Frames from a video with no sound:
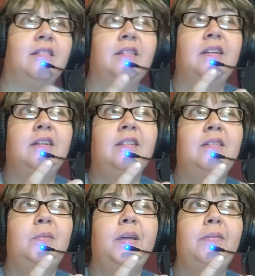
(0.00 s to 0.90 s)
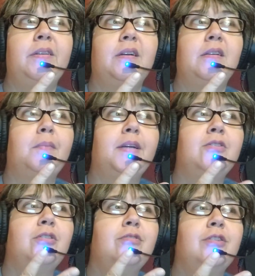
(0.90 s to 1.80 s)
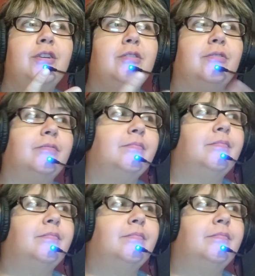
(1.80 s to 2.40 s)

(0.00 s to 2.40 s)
Earlier in the week, we talked about JoJo.